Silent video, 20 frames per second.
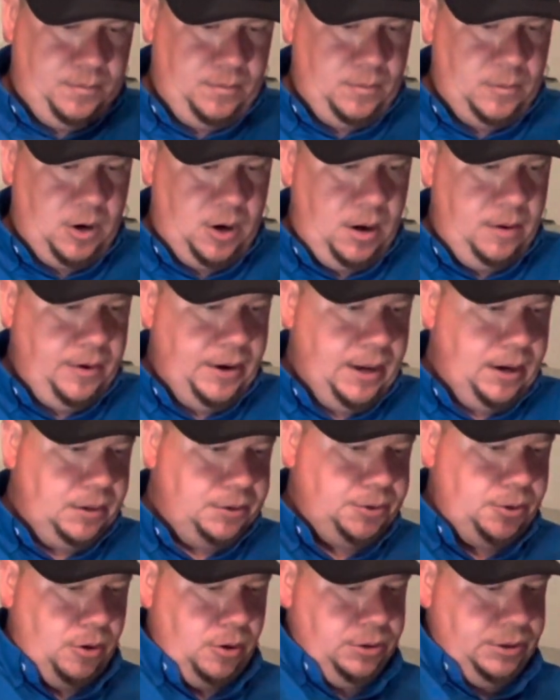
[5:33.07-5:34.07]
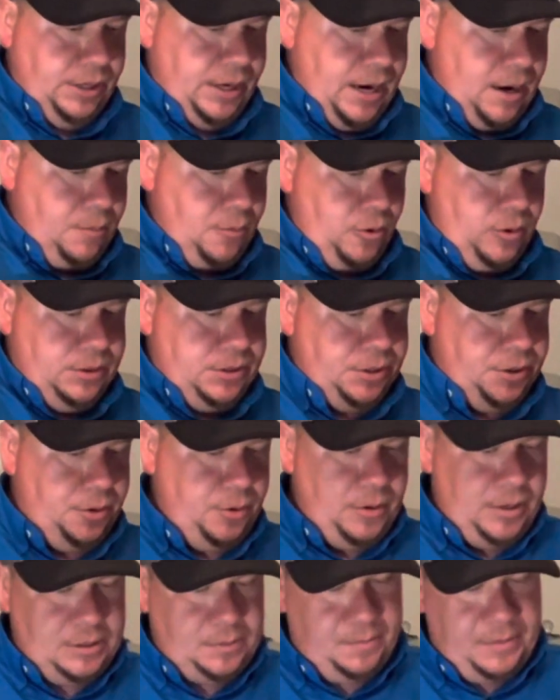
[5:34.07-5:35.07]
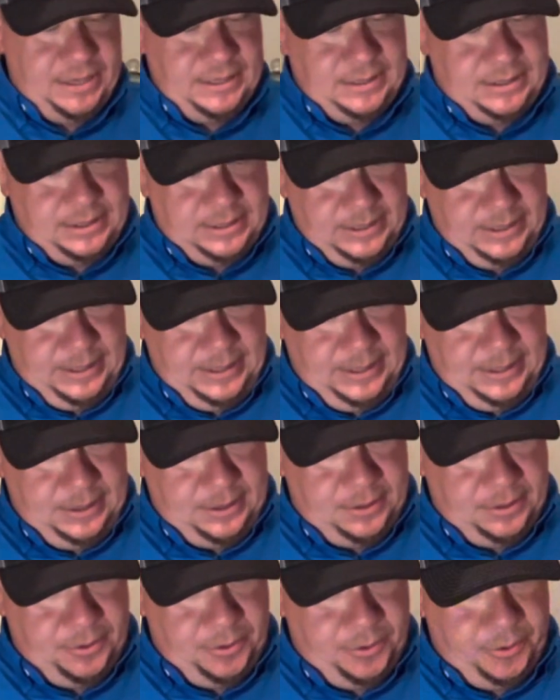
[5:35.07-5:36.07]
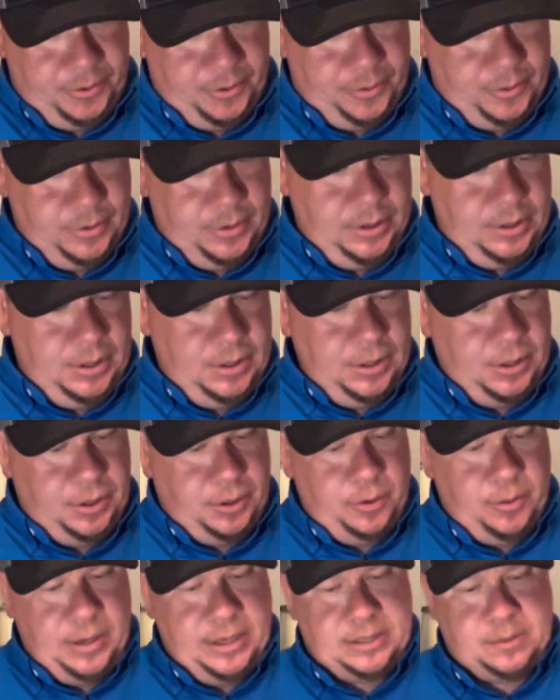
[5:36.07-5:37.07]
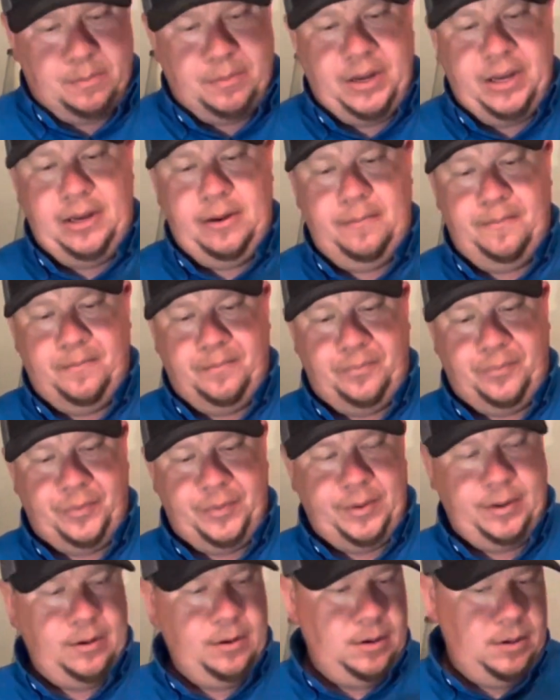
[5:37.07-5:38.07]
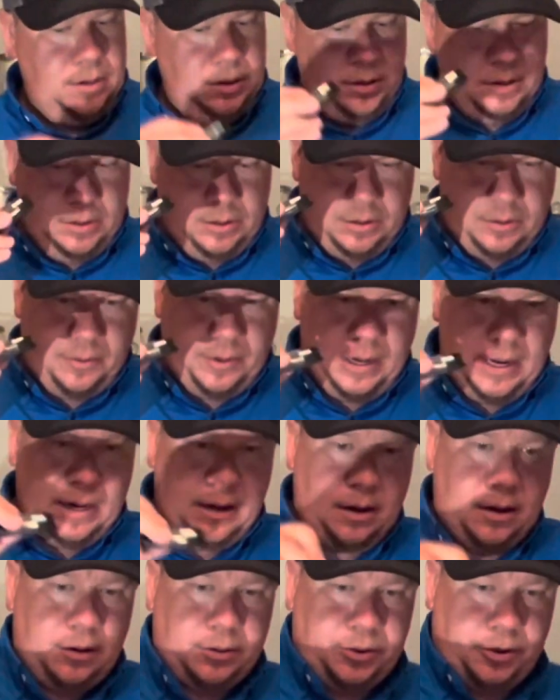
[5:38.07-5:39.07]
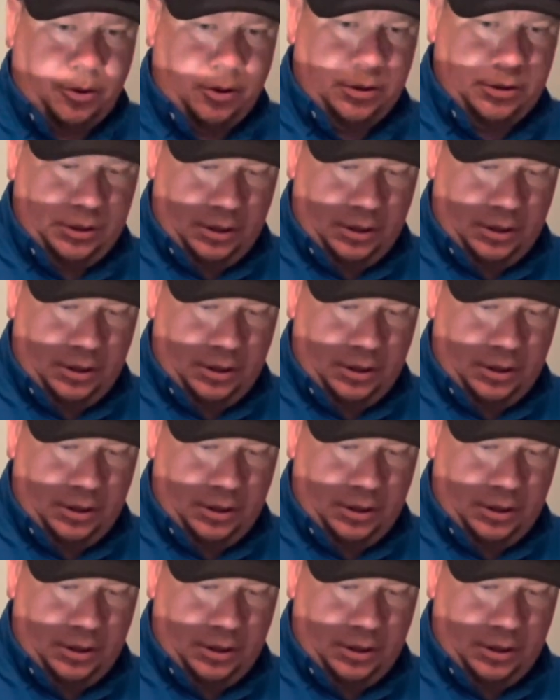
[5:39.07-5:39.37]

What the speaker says: all right, we got a charging cable. It's a USB-C to USB. So we got our charging